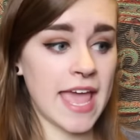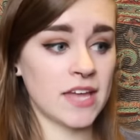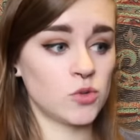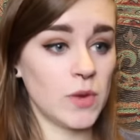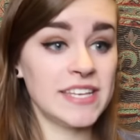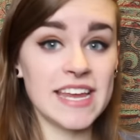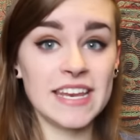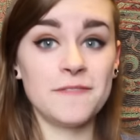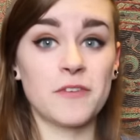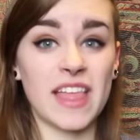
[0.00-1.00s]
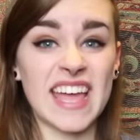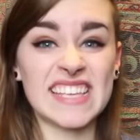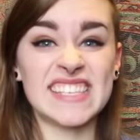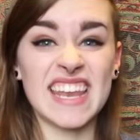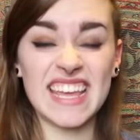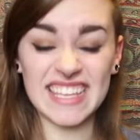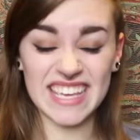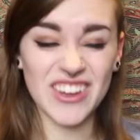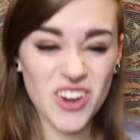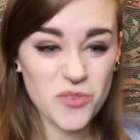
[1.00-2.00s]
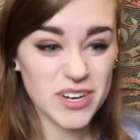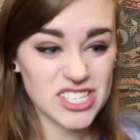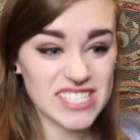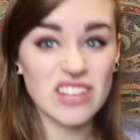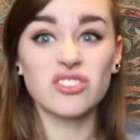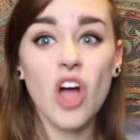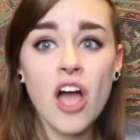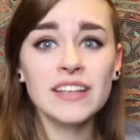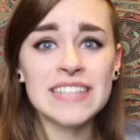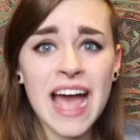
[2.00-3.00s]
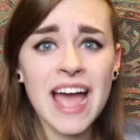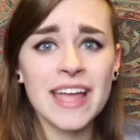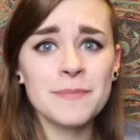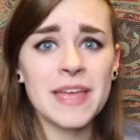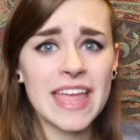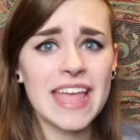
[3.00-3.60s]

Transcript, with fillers: and we dated for, like I said, a year, which is a long time,